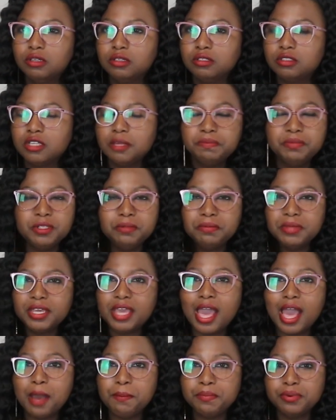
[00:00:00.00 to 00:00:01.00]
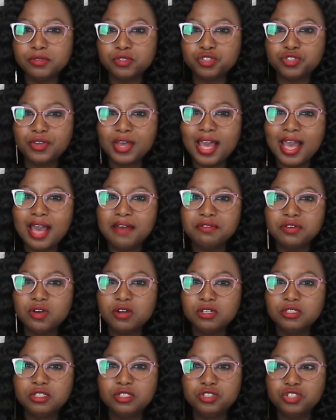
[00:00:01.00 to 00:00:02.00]
Something may happen. So have a
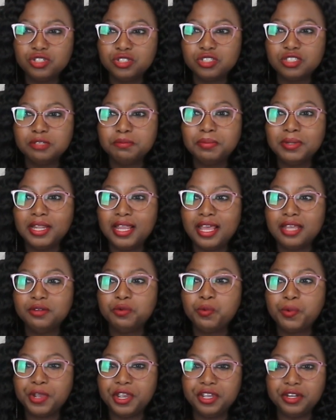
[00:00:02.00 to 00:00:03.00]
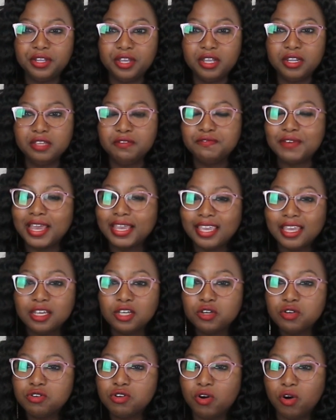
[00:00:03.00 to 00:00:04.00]
contingency plan where that if I
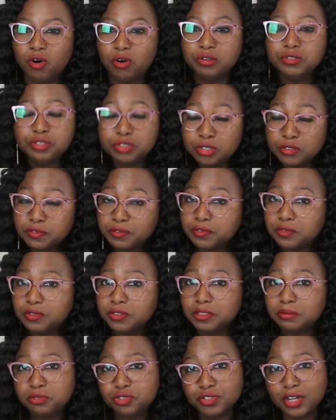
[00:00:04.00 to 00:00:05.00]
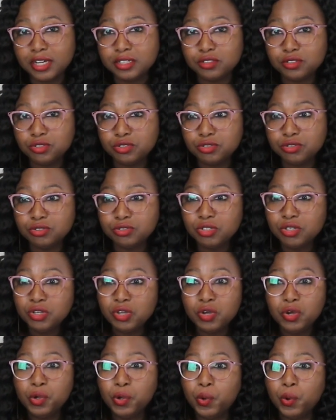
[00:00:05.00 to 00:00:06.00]
can't cook all this food I'm trying to do,
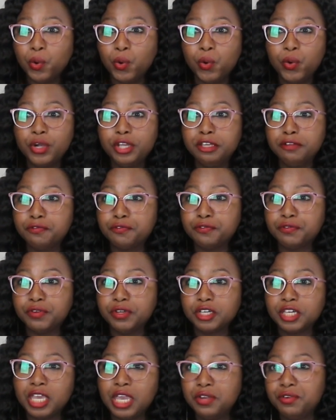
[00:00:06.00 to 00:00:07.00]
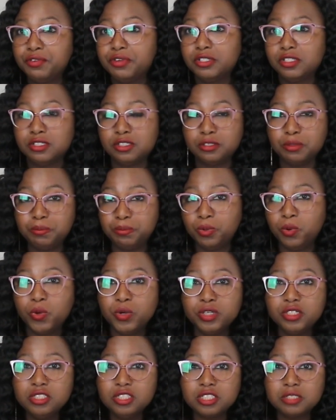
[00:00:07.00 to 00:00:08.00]
or if a caterer
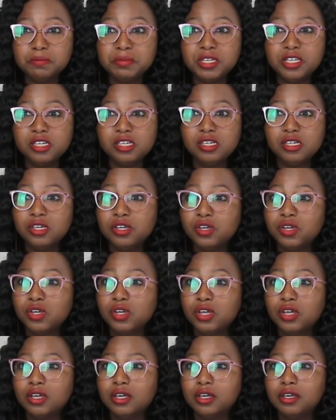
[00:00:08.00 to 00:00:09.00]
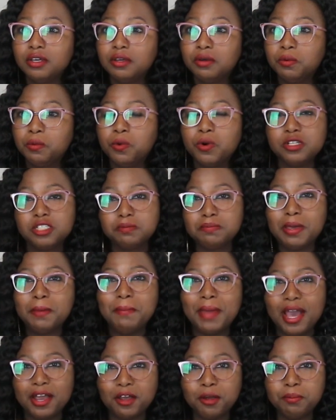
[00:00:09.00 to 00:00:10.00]
disappoints me, what's my
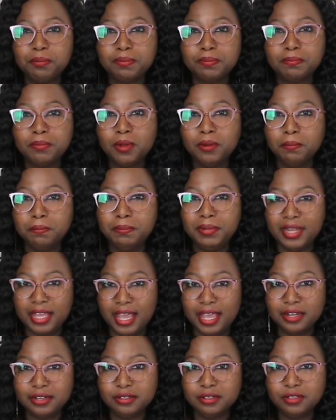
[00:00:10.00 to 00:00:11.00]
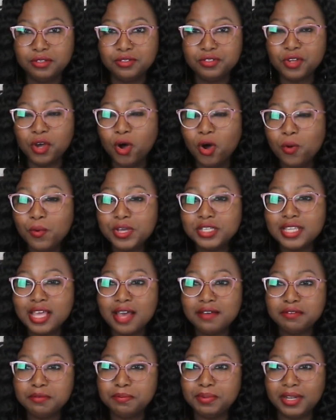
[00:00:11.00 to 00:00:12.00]
backup plan? So always
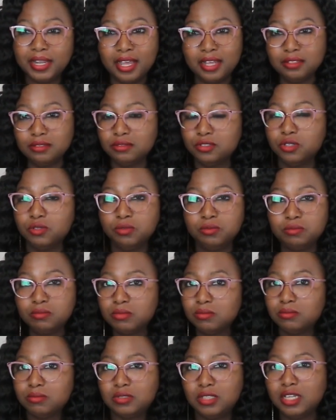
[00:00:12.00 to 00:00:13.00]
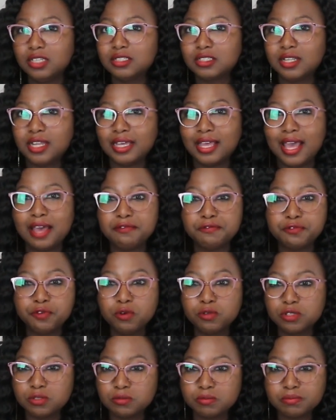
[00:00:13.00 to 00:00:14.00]
have a plan. Things like have
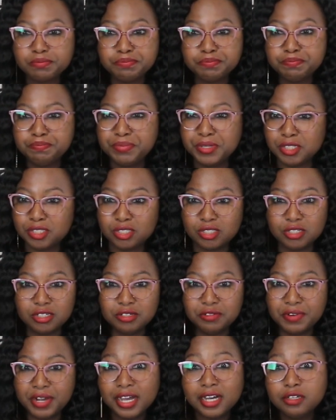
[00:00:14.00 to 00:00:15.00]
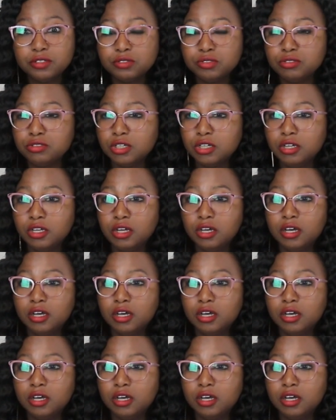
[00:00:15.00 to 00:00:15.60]
frozen pizza around,